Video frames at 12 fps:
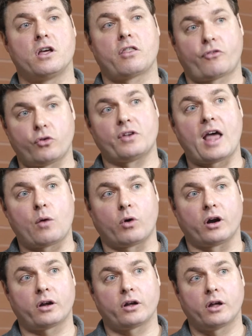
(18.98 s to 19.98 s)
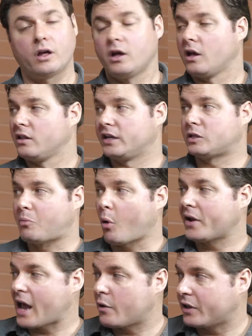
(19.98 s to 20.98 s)
through the network. I'd like to
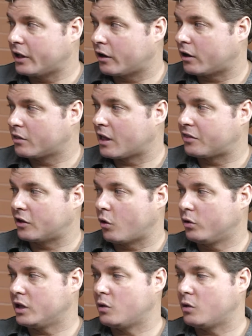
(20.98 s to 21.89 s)
point out here that the only